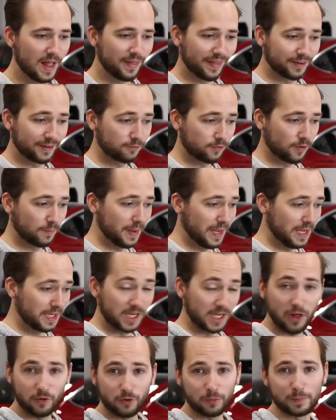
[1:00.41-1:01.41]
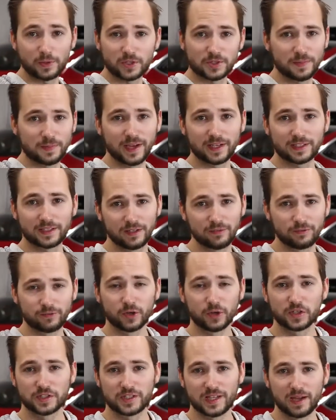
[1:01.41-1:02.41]
Like from a color perspective,
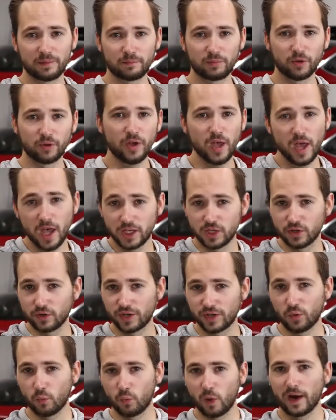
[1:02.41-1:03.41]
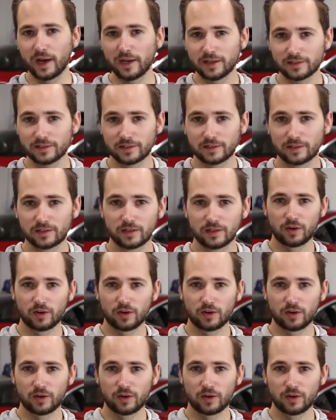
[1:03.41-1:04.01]
for example, you can get white,